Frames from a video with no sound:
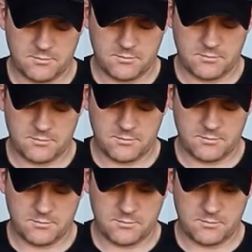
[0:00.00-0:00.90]

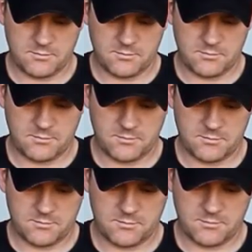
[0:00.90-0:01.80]

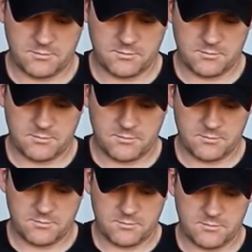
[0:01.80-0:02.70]

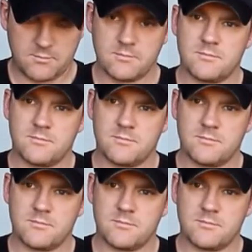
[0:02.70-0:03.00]
(not speaking)